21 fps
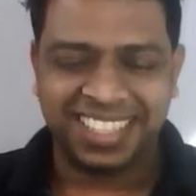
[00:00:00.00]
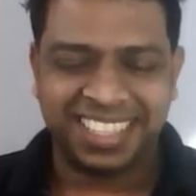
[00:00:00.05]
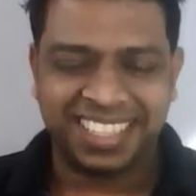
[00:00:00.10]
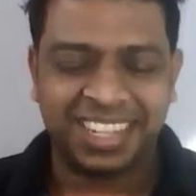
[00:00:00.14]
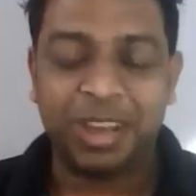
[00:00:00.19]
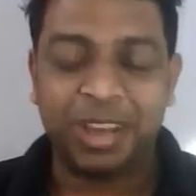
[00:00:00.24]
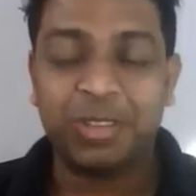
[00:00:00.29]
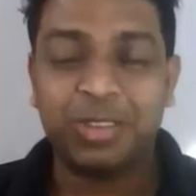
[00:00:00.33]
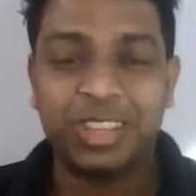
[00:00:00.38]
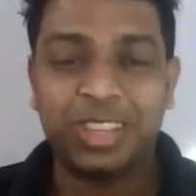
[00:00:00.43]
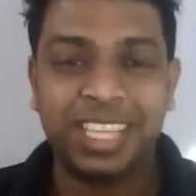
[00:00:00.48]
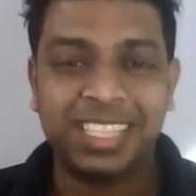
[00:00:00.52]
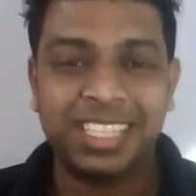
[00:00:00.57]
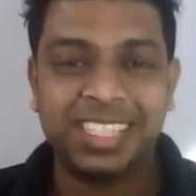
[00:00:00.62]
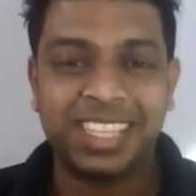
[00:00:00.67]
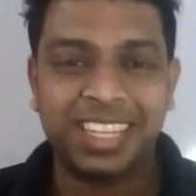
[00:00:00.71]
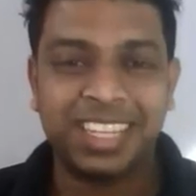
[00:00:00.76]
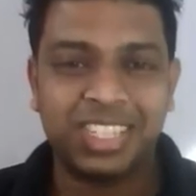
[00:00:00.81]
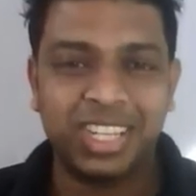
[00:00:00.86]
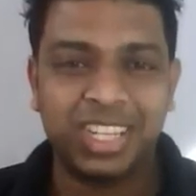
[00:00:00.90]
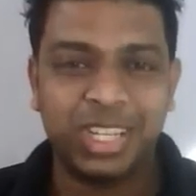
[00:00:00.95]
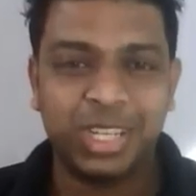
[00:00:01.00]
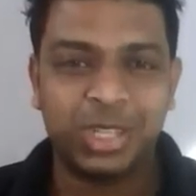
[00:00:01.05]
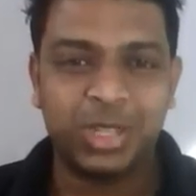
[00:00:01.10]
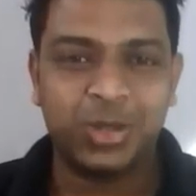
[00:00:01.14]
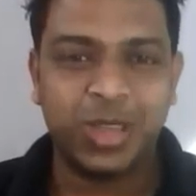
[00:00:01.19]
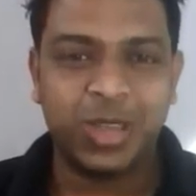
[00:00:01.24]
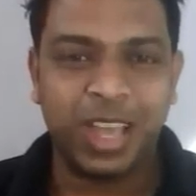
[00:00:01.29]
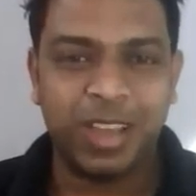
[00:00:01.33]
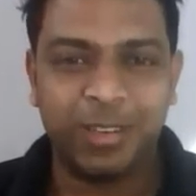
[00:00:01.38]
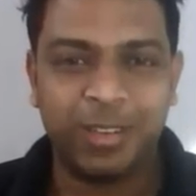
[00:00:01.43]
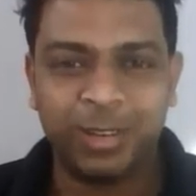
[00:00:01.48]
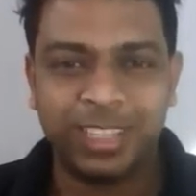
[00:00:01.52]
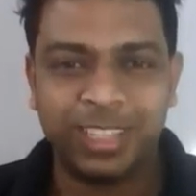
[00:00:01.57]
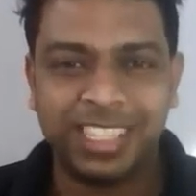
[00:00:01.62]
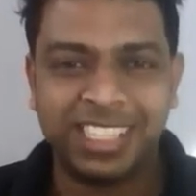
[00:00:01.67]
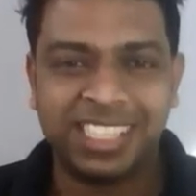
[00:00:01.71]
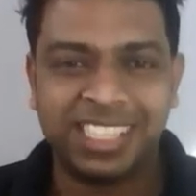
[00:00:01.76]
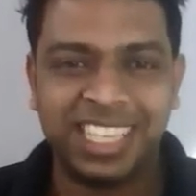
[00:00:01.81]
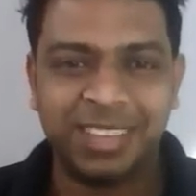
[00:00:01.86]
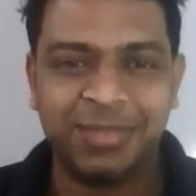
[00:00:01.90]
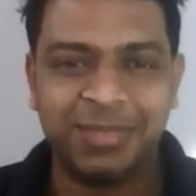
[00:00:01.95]
Now things are changed. You have all
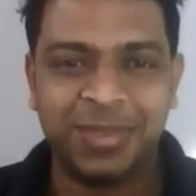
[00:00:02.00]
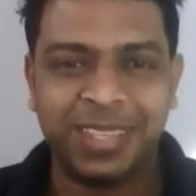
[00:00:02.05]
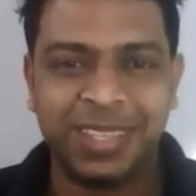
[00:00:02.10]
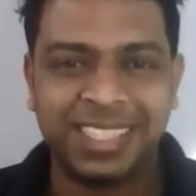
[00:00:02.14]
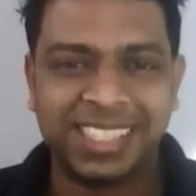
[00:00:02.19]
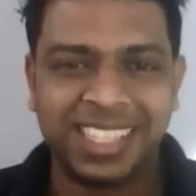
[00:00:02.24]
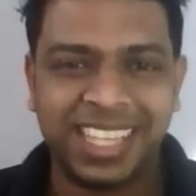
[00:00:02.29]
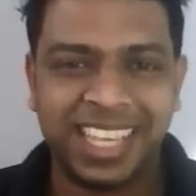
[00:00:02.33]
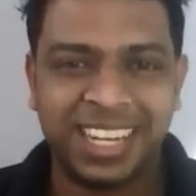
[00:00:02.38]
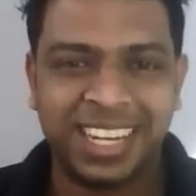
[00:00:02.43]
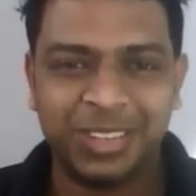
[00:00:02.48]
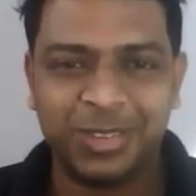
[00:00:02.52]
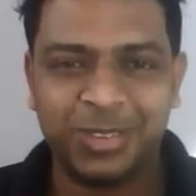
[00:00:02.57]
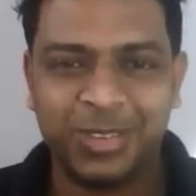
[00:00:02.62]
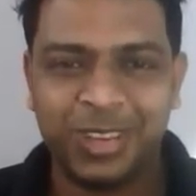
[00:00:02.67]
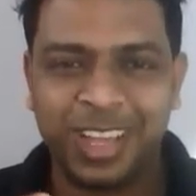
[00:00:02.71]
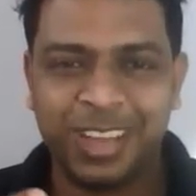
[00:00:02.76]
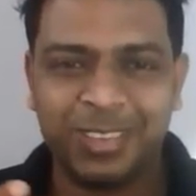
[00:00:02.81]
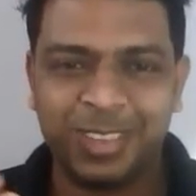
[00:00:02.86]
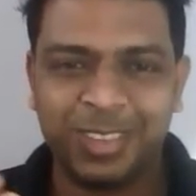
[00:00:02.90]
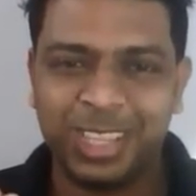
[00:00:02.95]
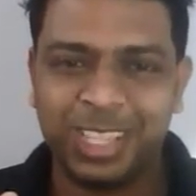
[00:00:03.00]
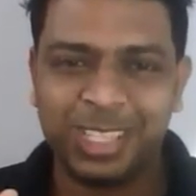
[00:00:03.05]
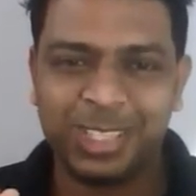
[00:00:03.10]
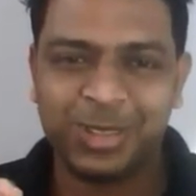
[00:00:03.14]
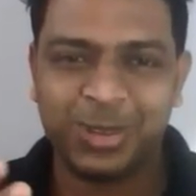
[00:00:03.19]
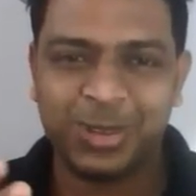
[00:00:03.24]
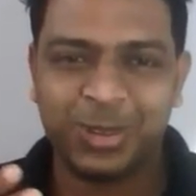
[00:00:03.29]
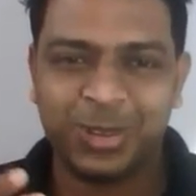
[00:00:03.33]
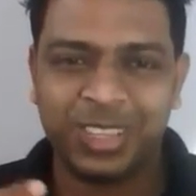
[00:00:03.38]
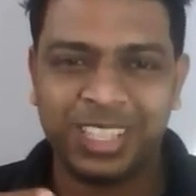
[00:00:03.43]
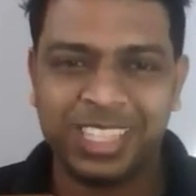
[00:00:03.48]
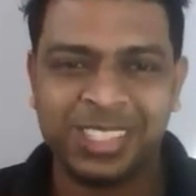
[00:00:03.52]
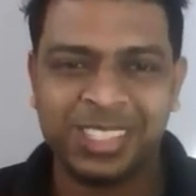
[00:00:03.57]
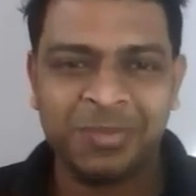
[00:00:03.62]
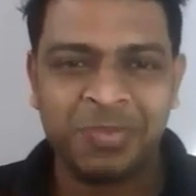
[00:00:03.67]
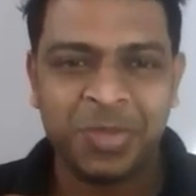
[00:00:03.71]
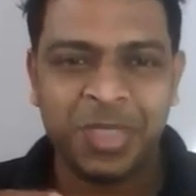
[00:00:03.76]
these gimmicks, and you have all this